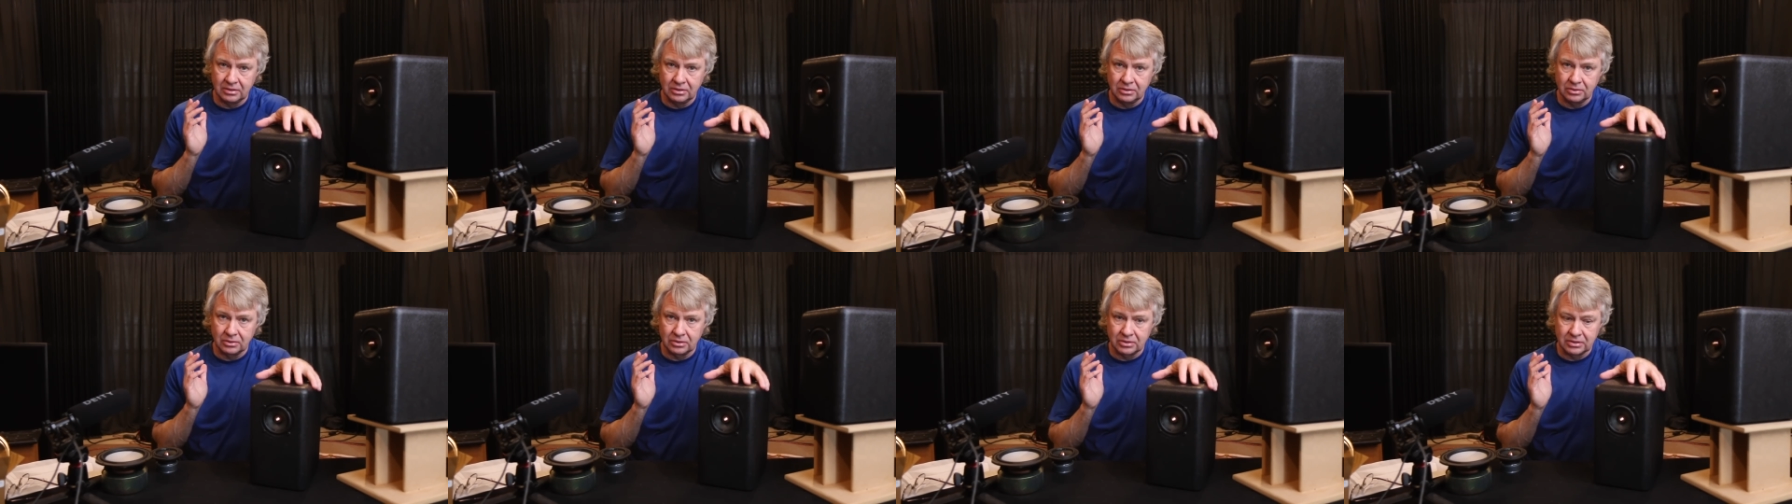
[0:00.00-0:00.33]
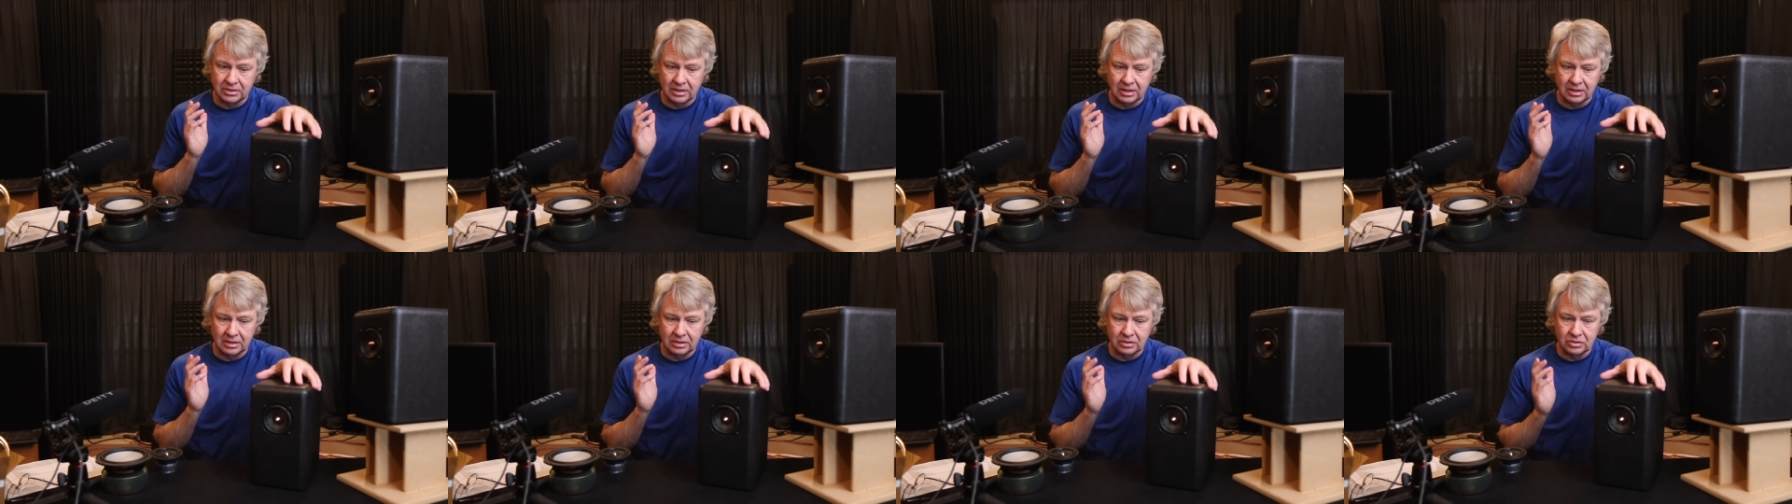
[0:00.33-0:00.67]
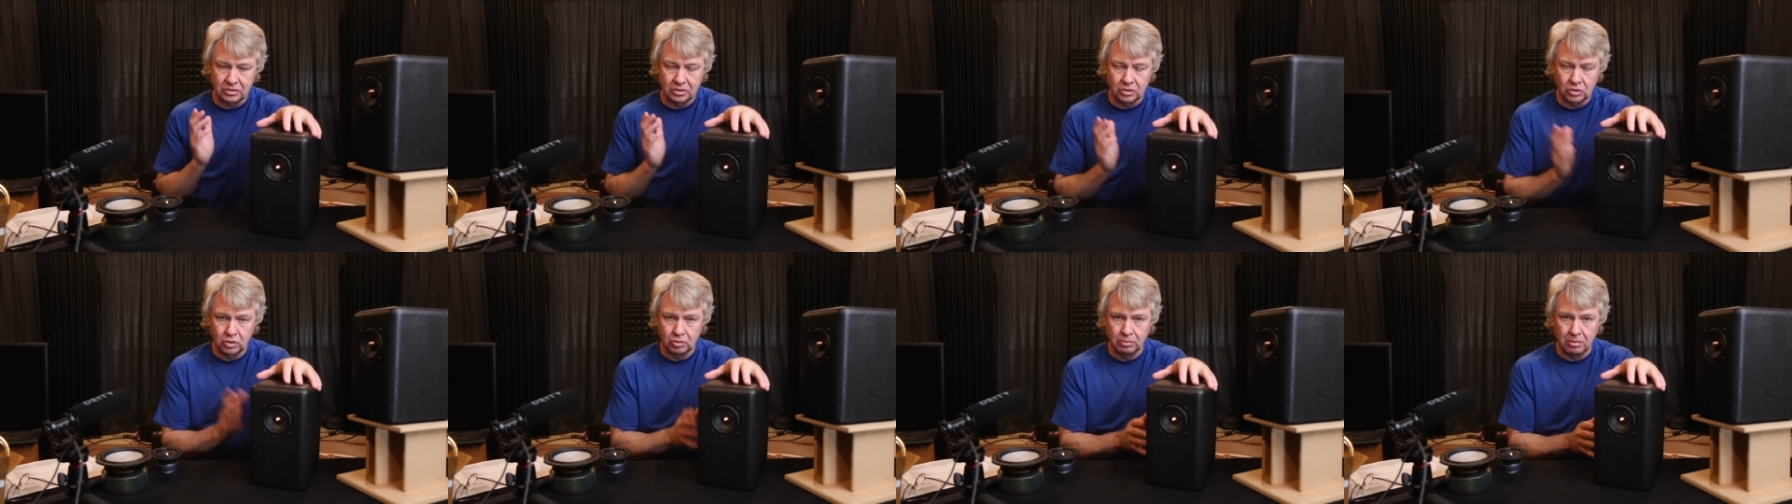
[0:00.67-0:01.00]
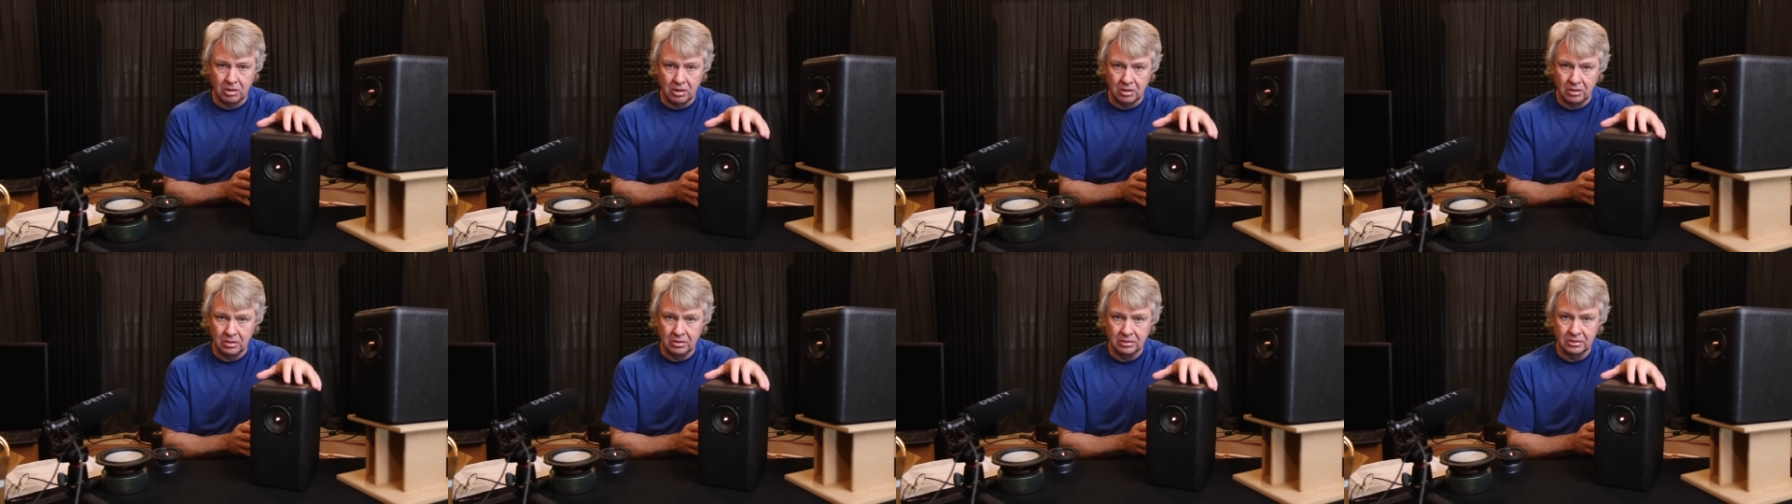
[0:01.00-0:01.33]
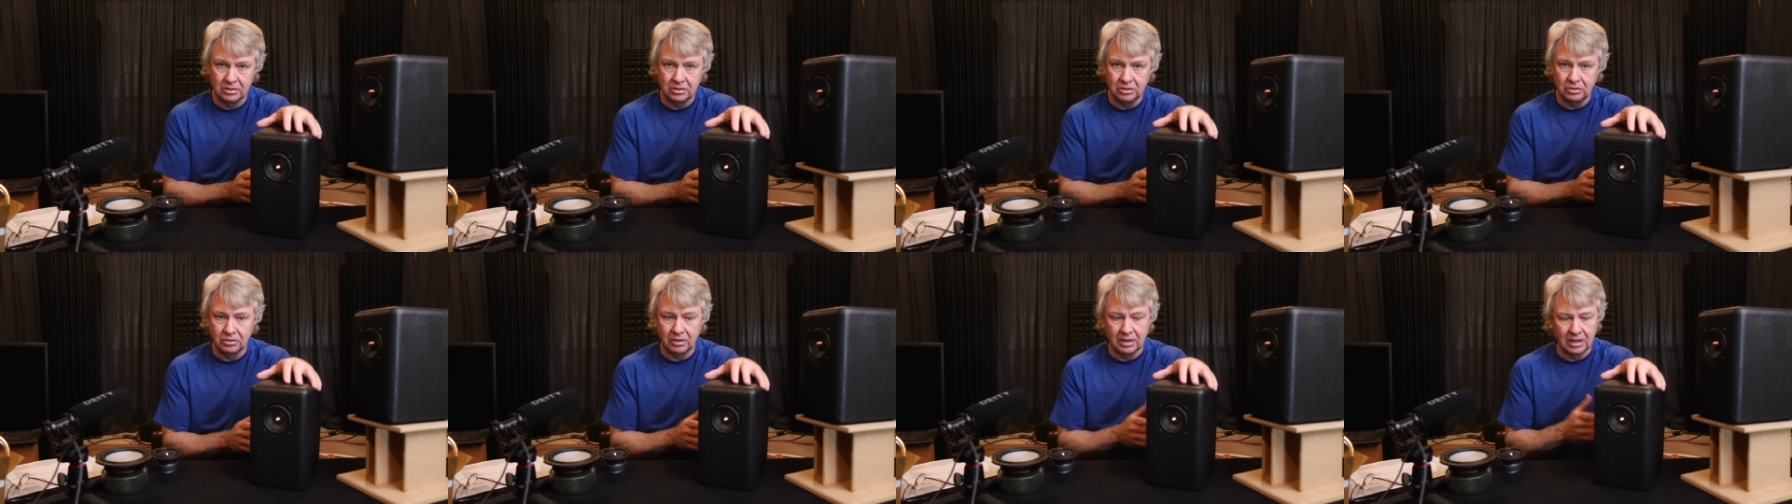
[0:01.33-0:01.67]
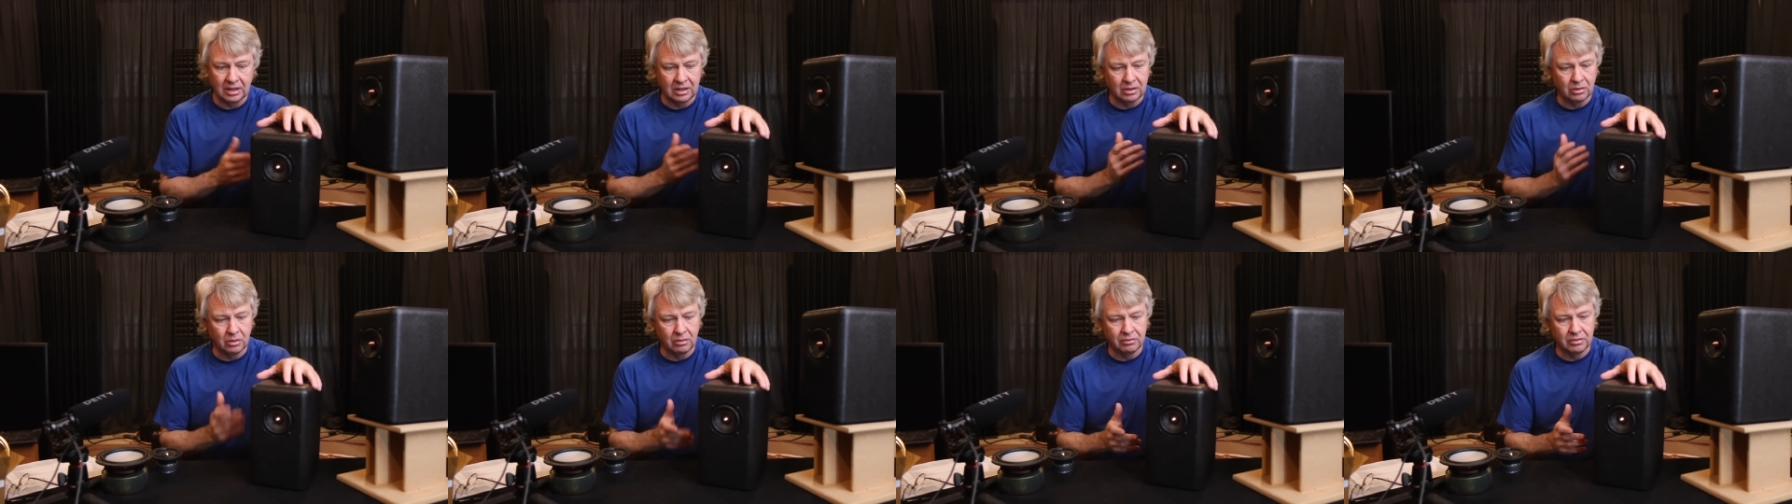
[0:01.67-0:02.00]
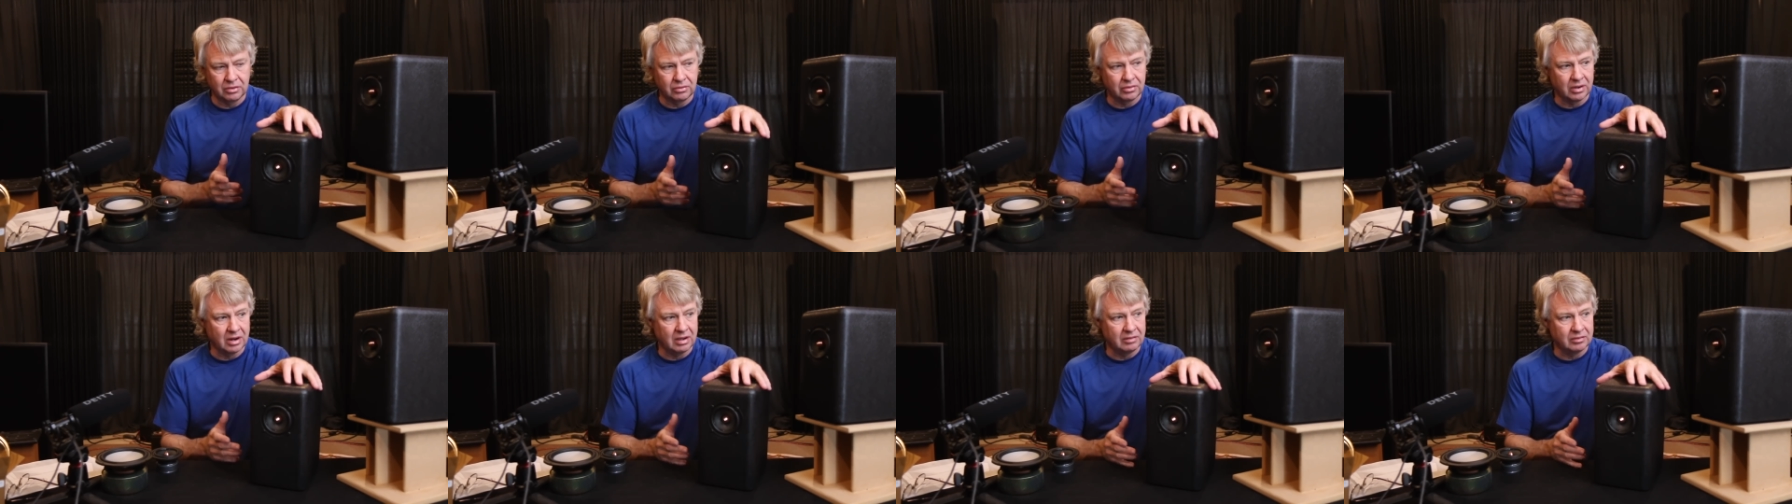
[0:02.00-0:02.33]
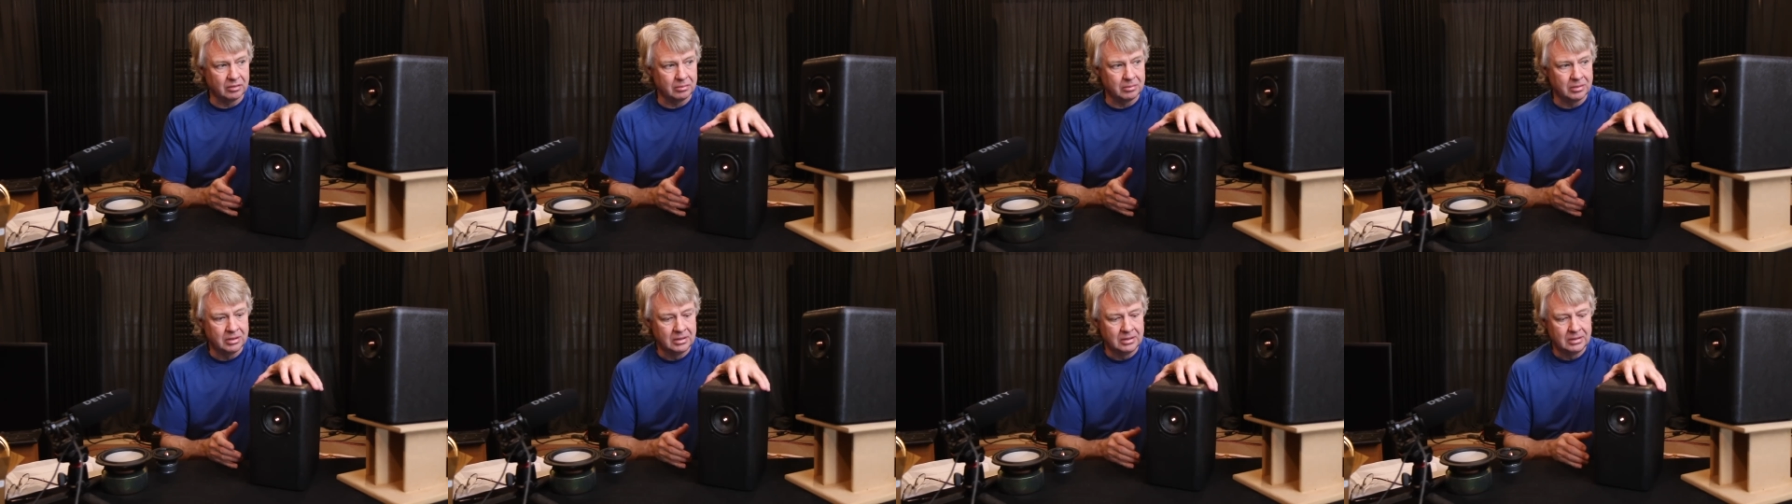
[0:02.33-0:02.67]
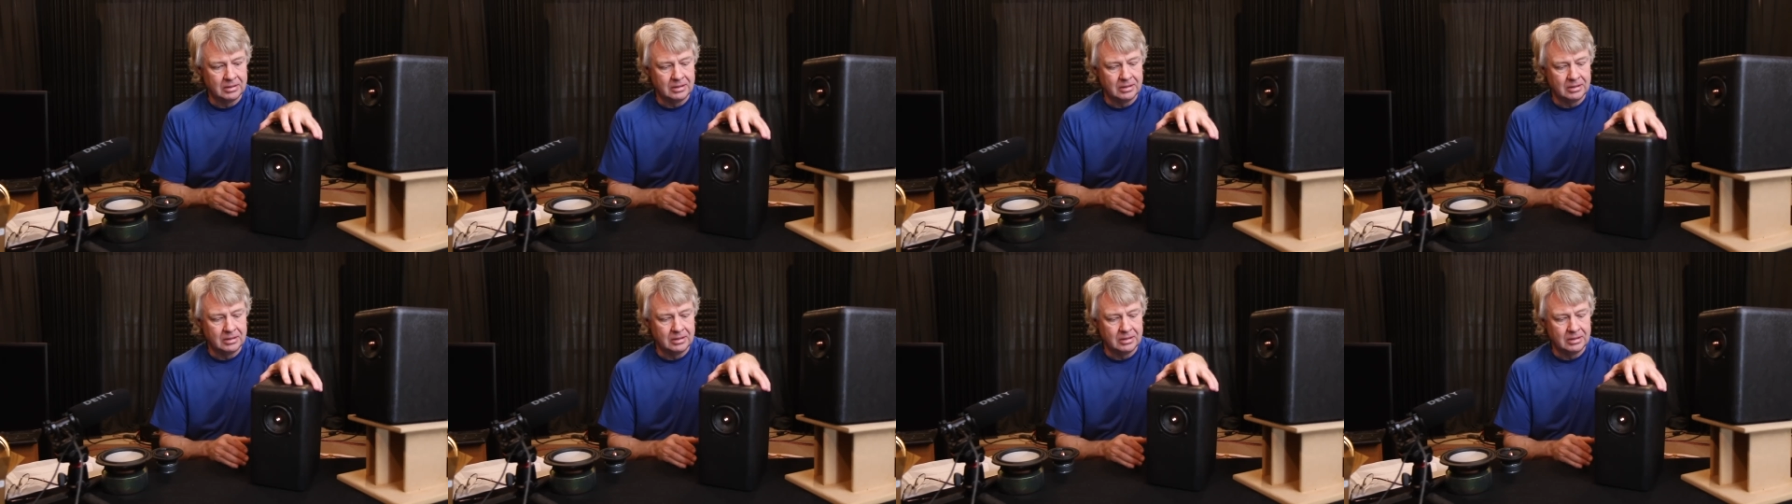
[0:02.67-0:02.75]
your settings to small. You can't overdrive them.